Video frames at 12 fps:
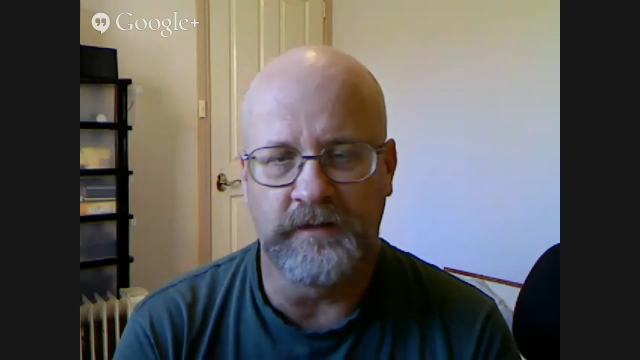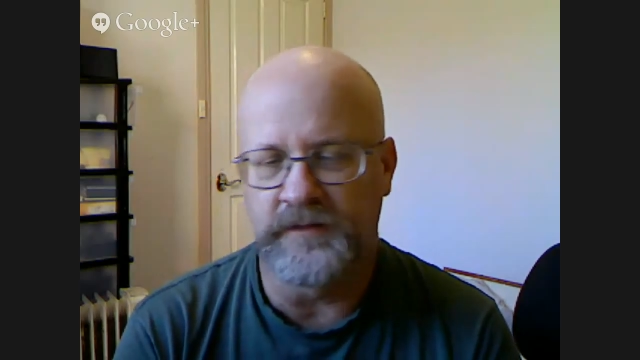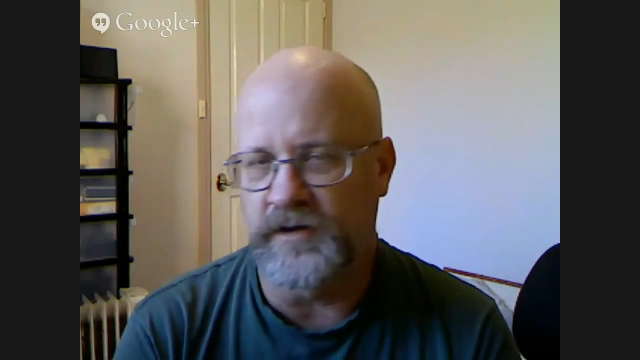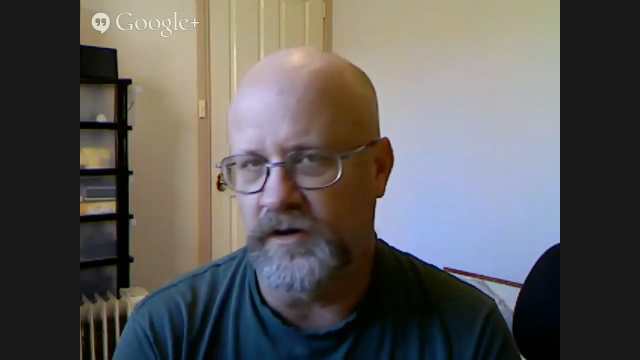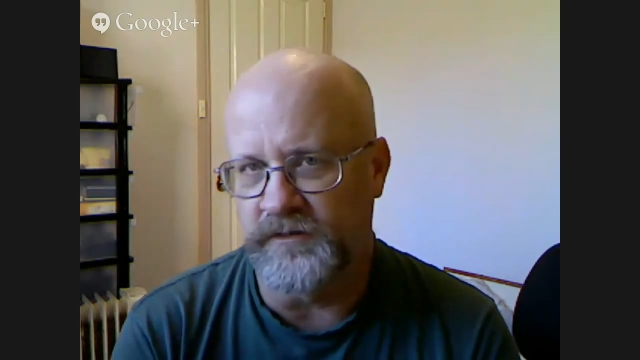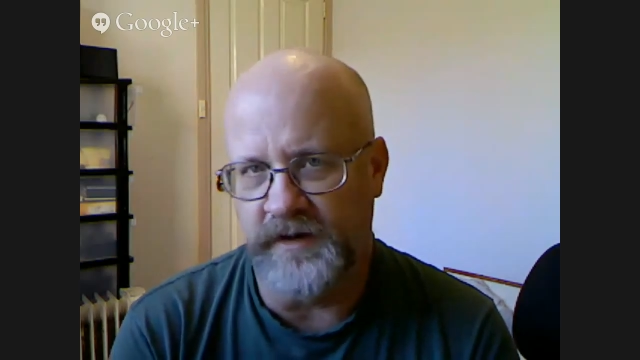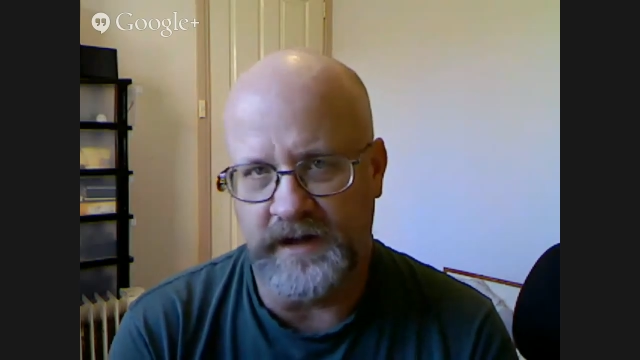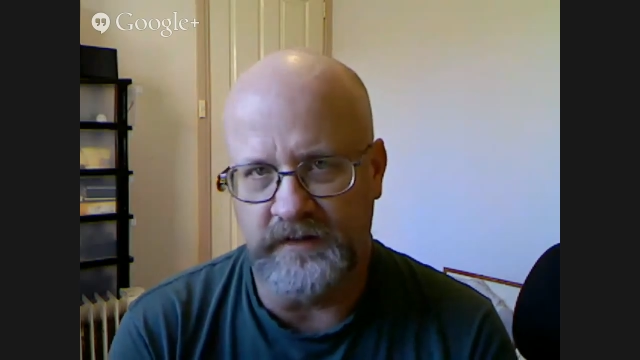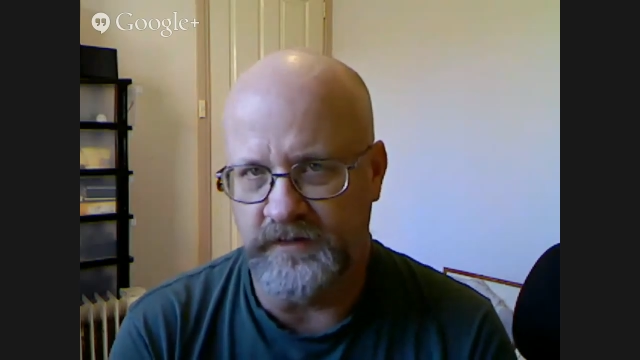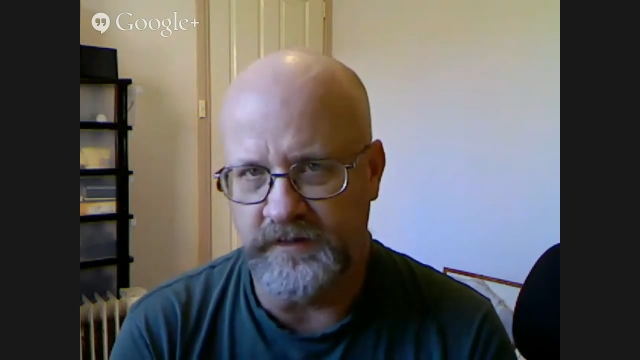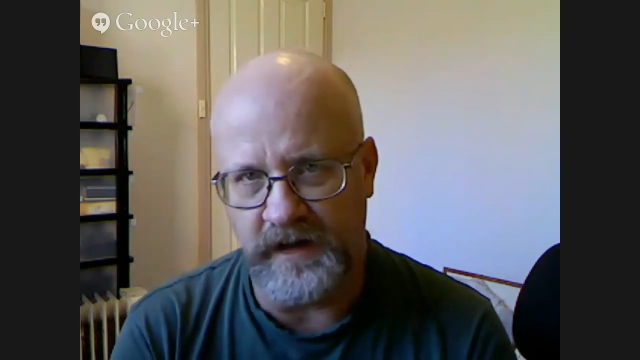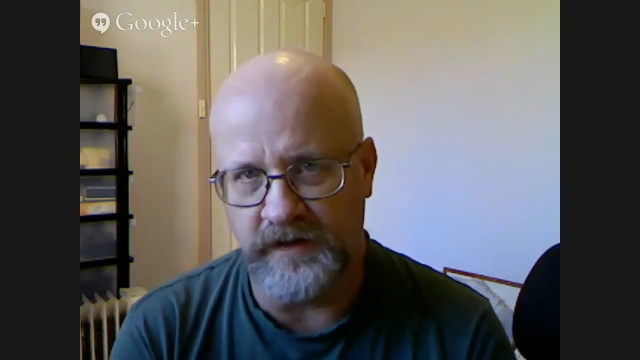contact
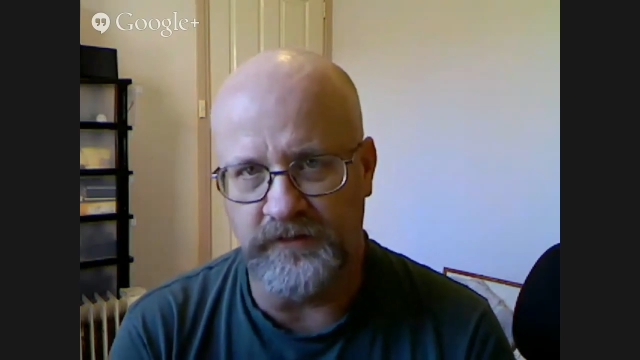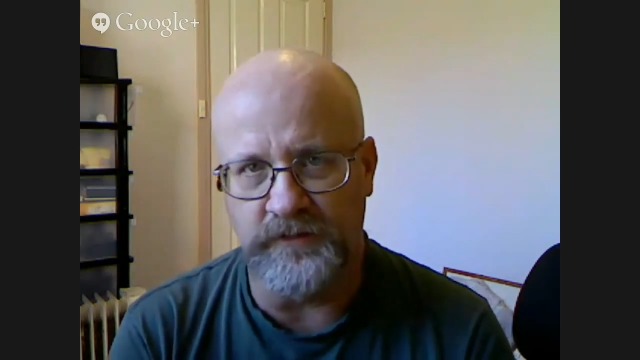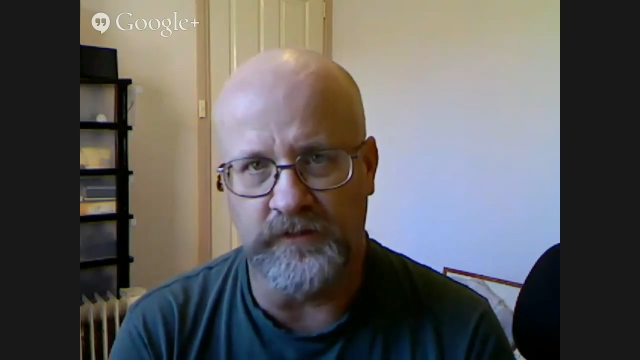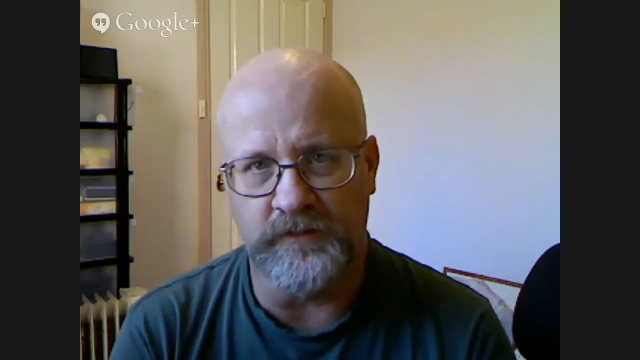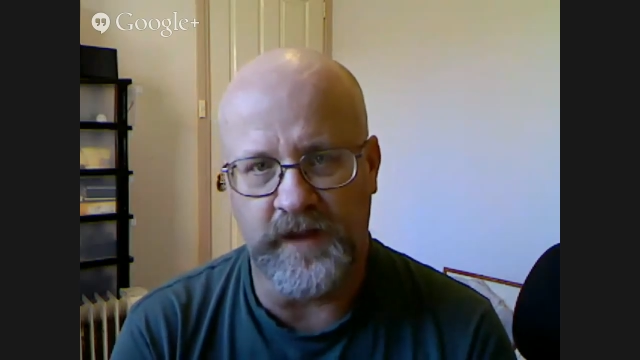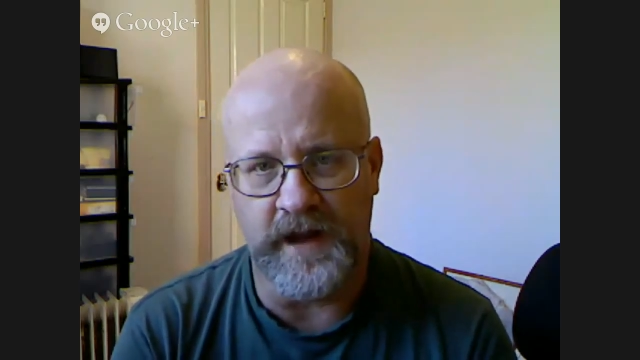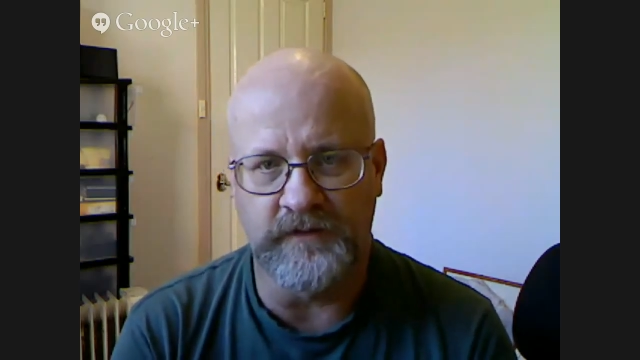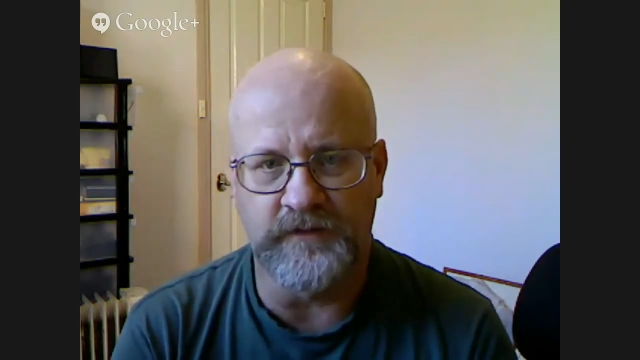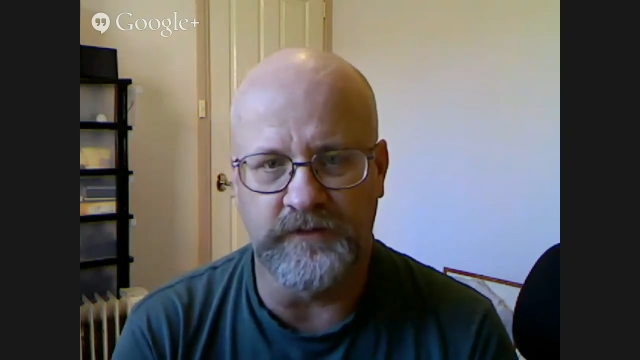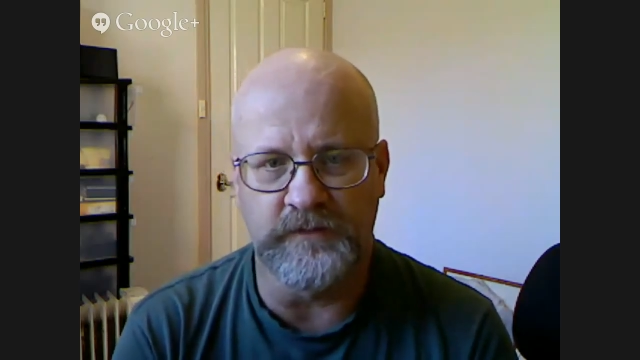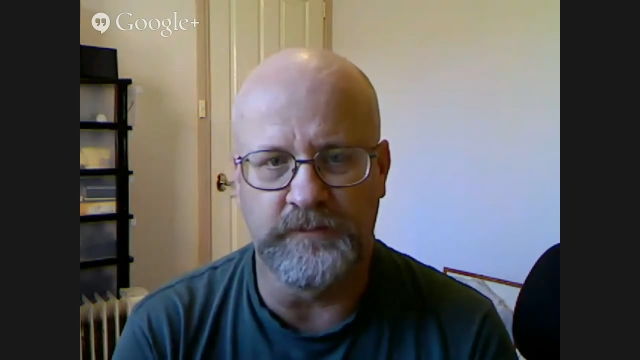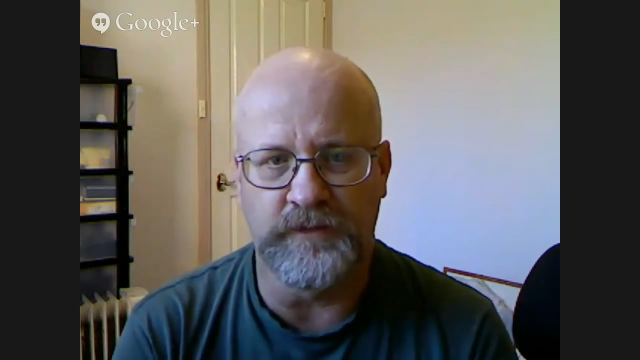details, all of that
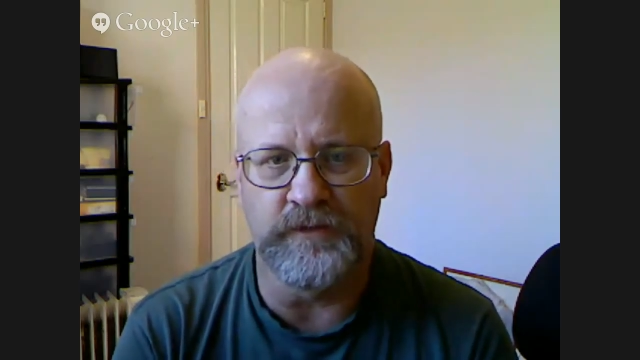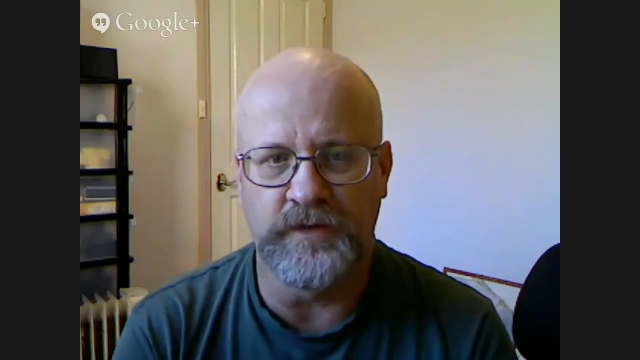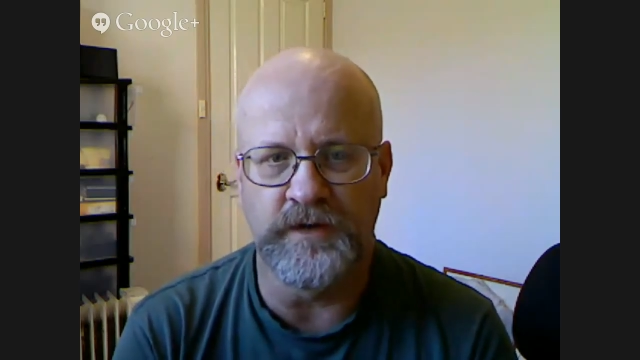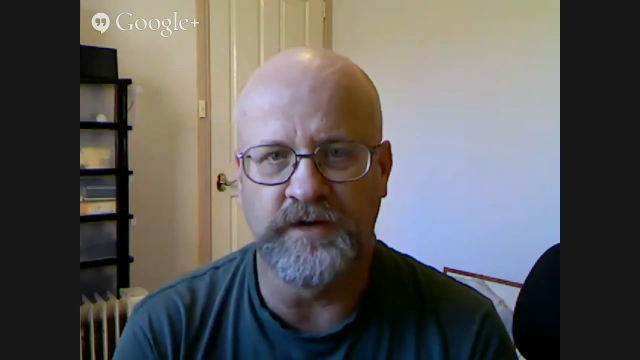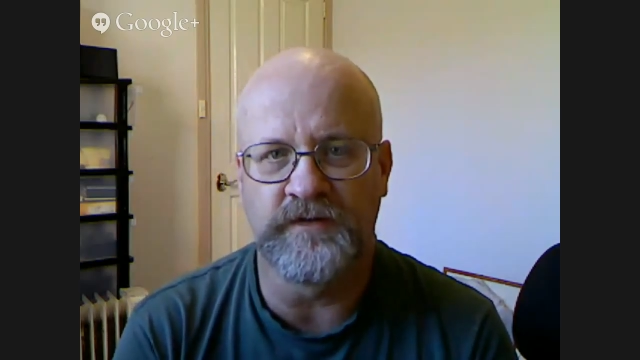sort of boring